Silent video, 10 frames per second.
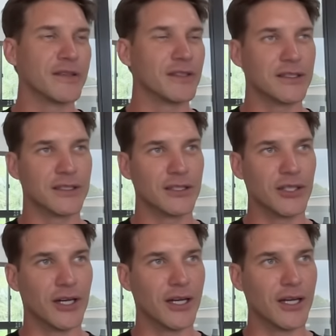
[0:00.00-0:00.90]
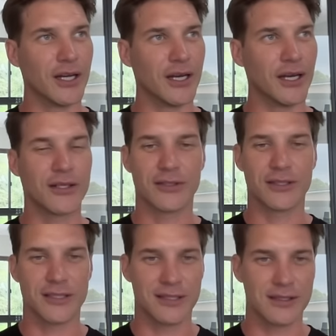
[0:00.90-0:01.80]
You know, I, I, like
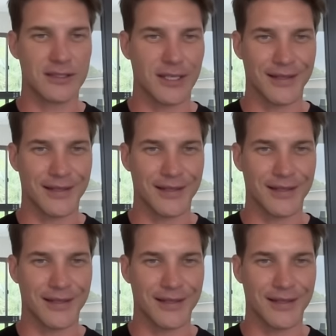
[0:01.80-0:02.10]
consistency and